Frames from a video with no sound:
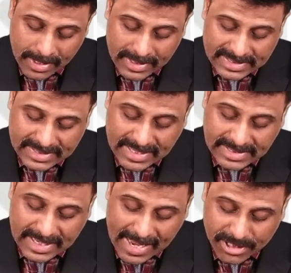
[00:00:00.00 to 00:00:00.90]

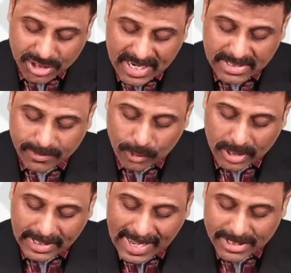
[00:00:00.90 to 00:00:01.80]
6 lakh shares for
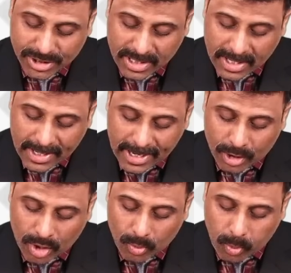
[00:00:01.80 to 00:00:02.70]
cash.
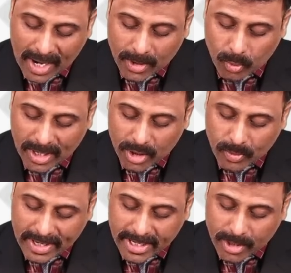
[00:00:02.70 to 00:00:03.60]
And on
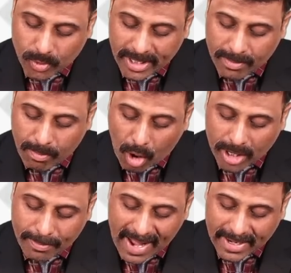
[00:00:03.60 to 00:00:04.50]
1/1/22, it
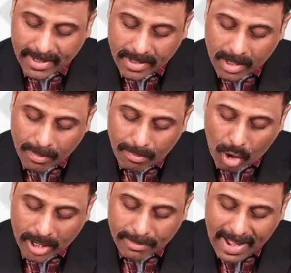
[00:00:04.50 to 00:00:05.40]
bought back.
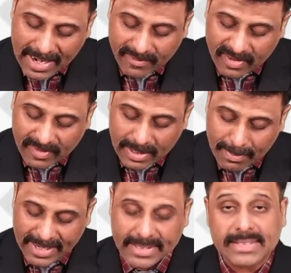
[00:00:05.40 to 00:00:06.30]
Bought back we will
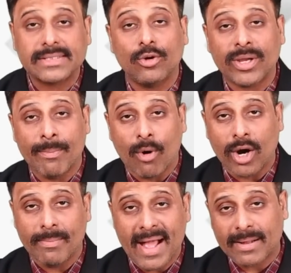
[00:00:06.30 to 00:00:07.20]
minus. Okay,
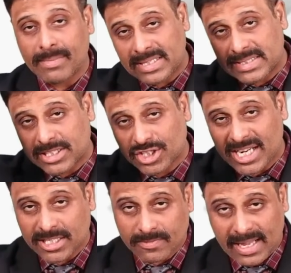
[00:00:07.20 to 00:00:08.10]
bought back means the
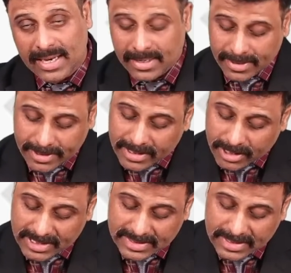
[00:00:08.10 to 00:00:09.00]
shares will
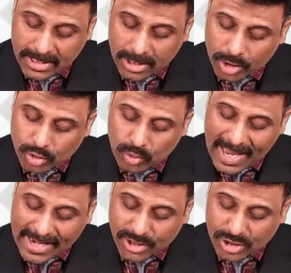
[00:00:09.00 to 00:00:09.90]
decrease. 2
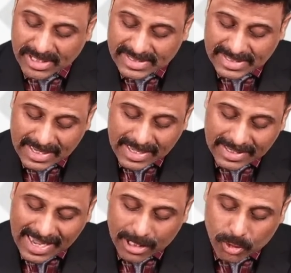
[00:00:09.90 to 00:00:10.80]
lakh shares.
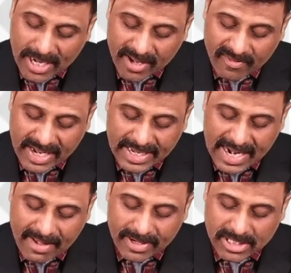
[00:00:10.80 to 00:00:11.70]
Calculate weighted
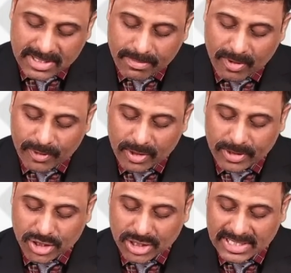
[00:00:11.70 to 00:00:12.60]
average number of
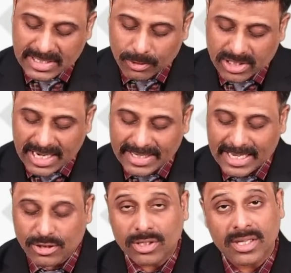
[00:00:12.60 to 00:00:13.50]
equity shares outstanding
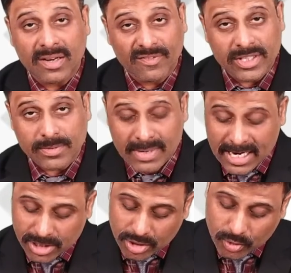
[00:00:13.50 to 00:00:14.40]
as on 31st
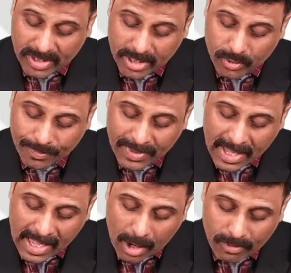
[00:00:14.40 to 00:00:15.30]
March 22.
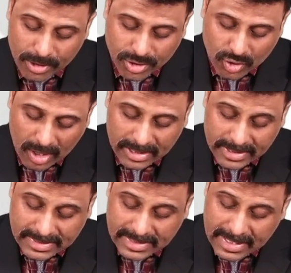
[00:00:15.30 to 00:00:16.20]
How will you solve
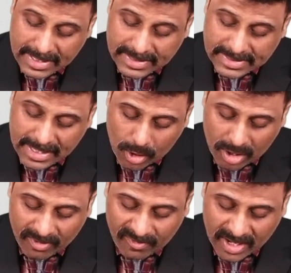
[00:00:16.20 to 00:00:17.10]
this? See,
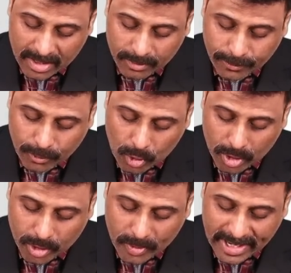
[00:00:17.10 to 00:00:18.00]
on
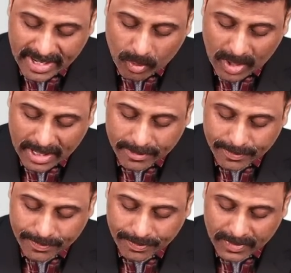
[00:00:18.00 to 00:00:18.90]
1/4/21,
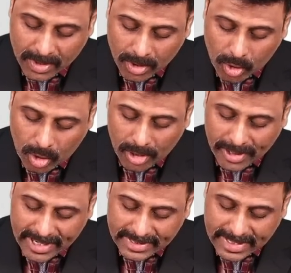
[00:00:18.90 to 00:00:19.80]

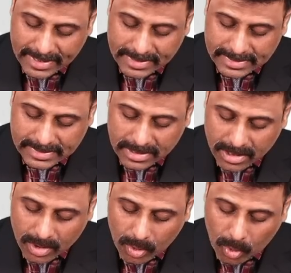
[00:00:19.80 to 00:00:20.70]
already there is
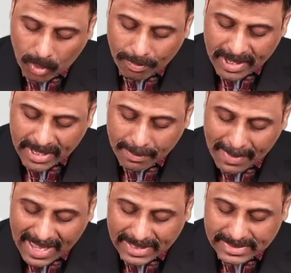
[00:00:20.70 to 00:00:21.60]
opening
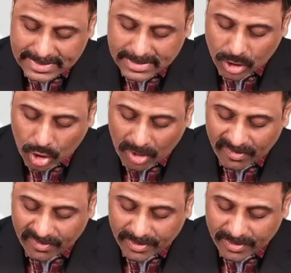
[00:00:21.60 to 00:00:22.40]
balance of